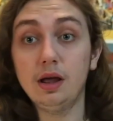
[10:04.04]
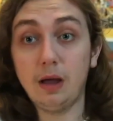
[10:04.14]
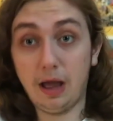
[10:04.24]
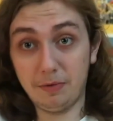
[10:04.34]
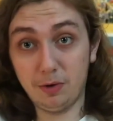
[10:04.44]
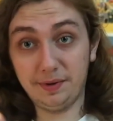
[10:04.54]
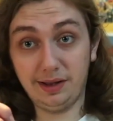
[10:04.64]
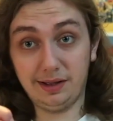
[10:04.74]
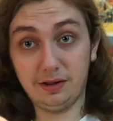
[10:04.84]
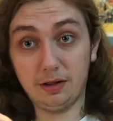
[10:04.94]
I'm hoping they
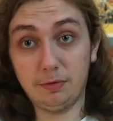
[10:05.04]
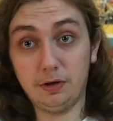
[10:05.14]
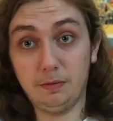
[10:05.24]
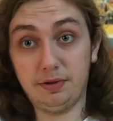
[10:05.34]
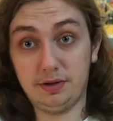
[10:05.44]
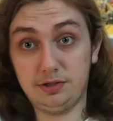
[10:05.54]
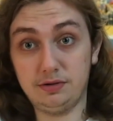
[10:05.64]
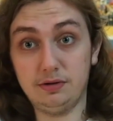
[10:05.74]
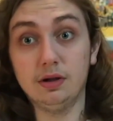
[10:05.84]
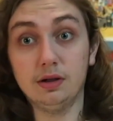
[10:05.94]
call up a good
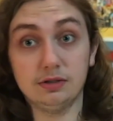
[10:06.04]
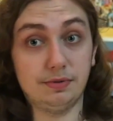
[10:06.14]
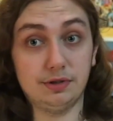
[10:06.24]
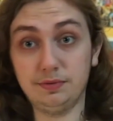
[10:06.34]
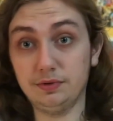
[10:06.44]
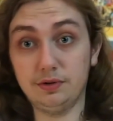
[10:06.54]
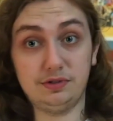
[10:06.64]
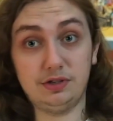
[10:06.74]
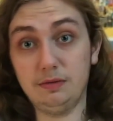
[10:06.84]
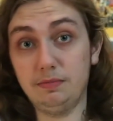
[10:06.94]
pitcher to pitch for
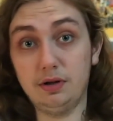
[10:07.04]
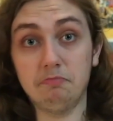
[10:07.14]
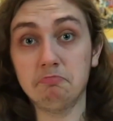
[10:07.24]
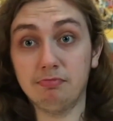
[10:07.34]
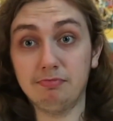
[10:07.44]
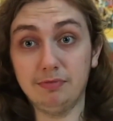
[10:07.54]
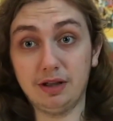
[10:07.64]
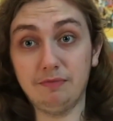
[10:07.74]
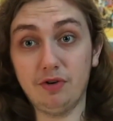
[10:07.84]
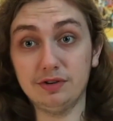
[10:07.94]
Thursday, but looking
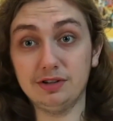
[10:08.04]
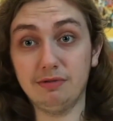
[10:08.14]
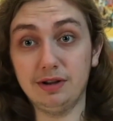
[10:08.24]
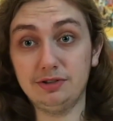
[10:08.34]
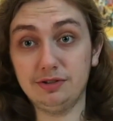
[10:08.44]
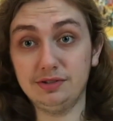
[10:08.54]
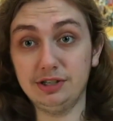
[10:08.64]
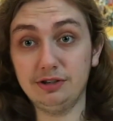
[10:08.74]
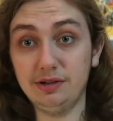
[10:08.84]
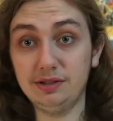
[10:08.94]
forward to the Rangers
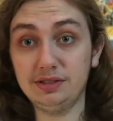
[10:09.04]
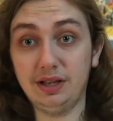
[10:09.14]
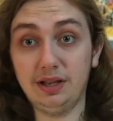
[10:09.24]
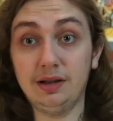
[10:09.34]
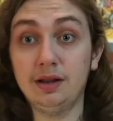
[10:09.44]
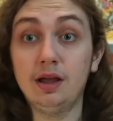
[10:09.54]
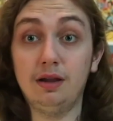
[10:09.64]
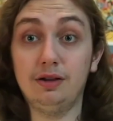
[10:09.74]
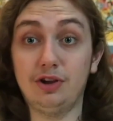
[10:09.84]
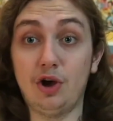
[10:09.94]
series, and
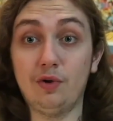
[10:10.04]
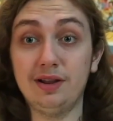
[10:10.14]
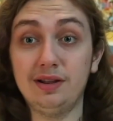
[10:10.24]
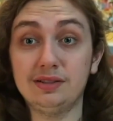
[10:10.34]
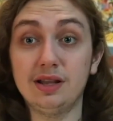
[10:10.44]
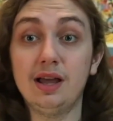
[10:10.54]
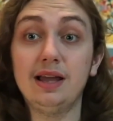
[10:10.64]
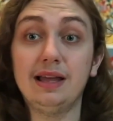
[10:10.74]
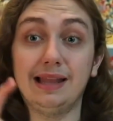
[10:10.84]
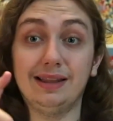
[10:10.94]
go Rays,
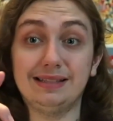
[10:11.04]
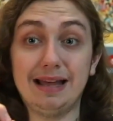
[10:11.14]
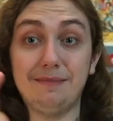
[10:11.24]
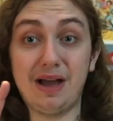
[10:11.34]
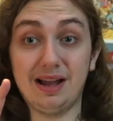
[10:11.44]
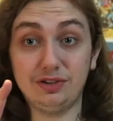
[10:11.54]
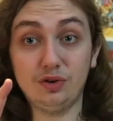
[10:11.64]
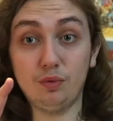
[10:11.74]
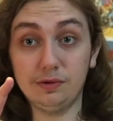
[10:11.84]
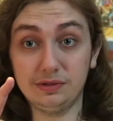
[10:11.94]
and let's head back to the
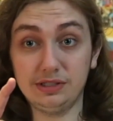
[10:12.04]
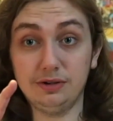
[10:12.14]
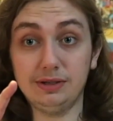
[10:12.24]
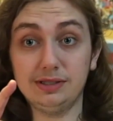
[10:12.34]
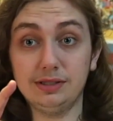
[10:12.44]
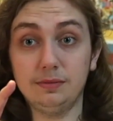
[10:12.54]
World Series.